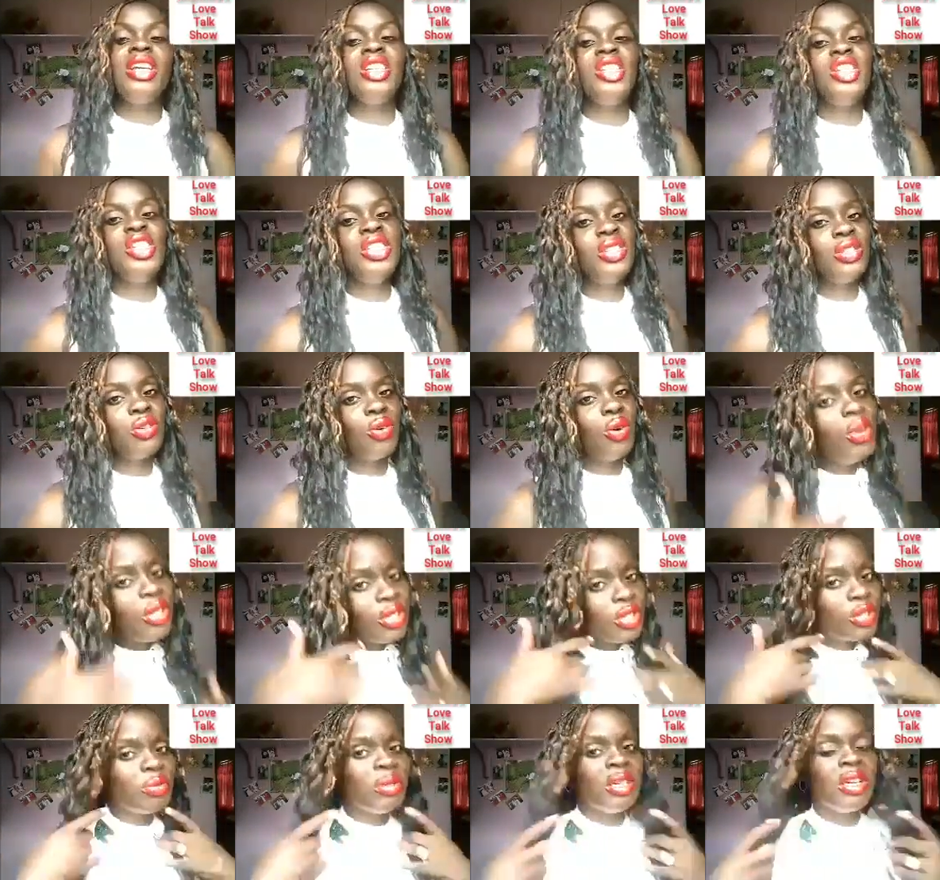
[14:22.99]
She's
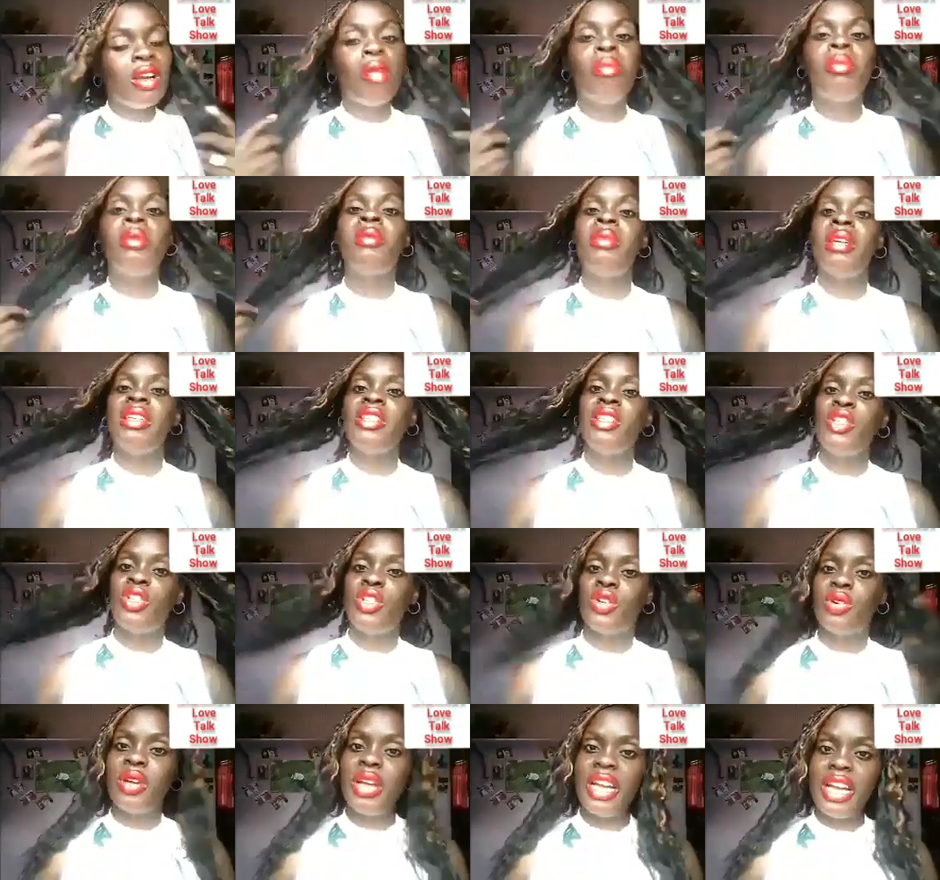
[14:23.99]
going to be
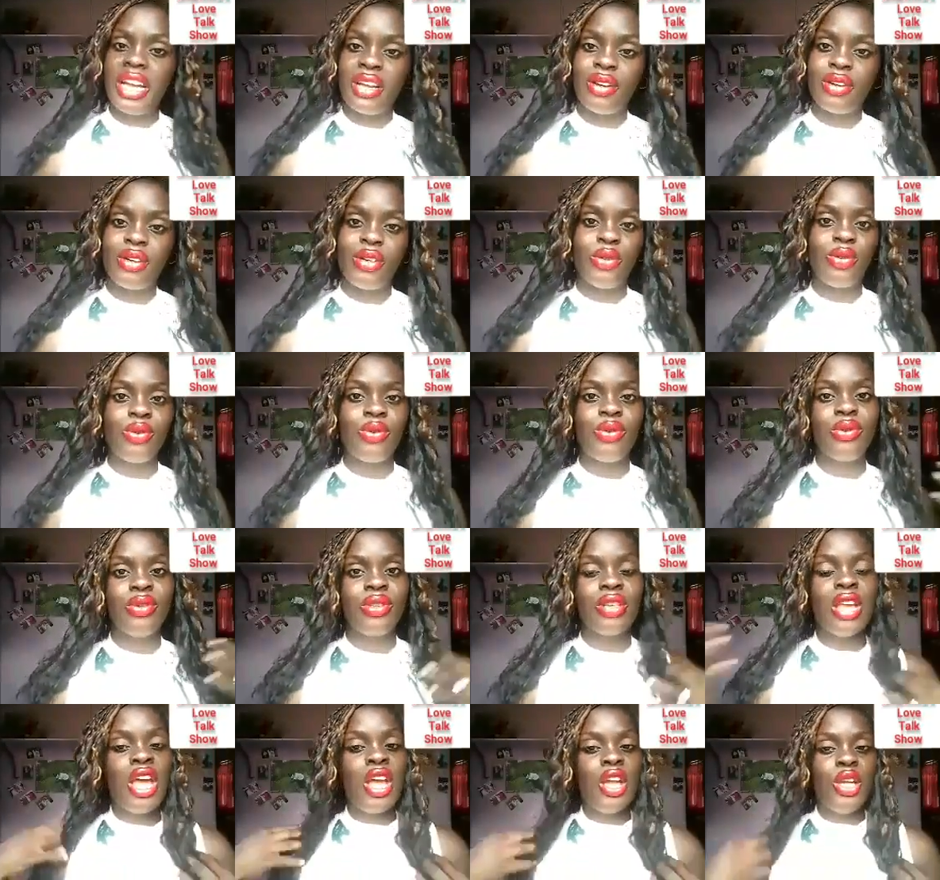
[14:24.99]
complimenting your hairdos,